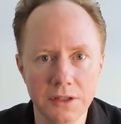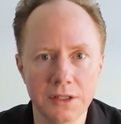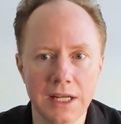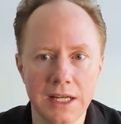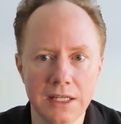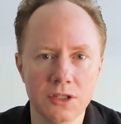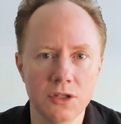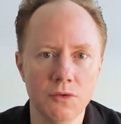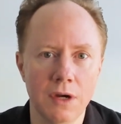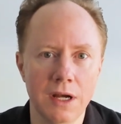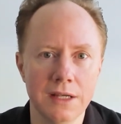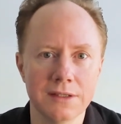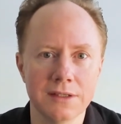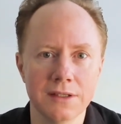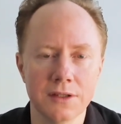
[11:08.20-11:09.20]
unique to
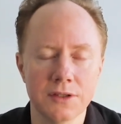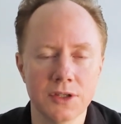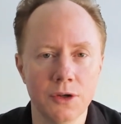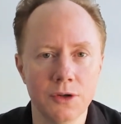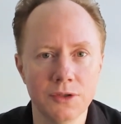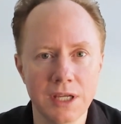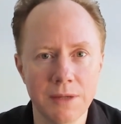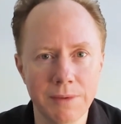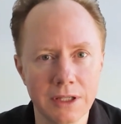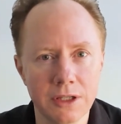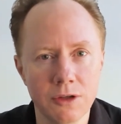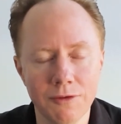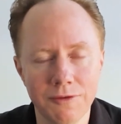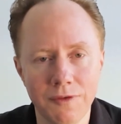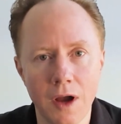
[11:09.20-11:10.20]
us. So typically
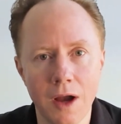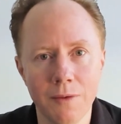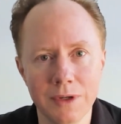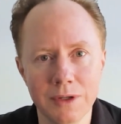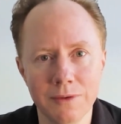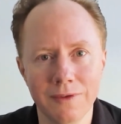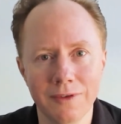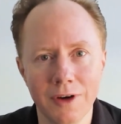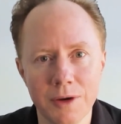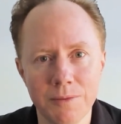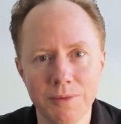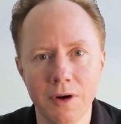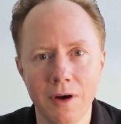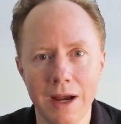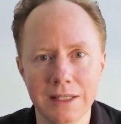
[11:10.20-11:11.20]
you'll find we do very
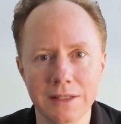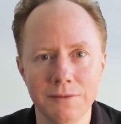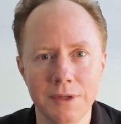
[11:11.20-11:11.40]
proactive